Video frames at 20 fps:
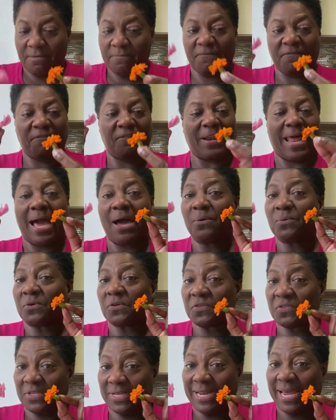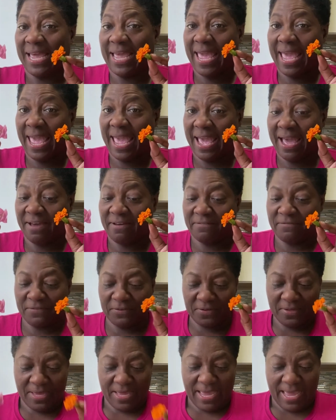flowers that I have
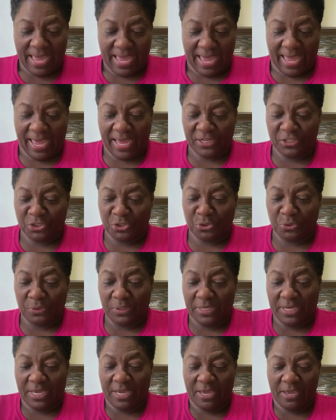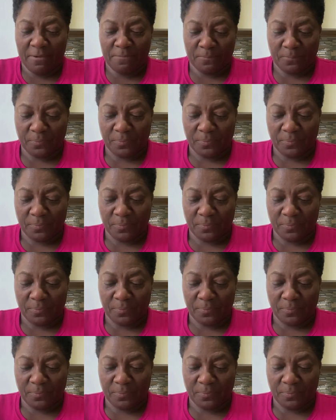actually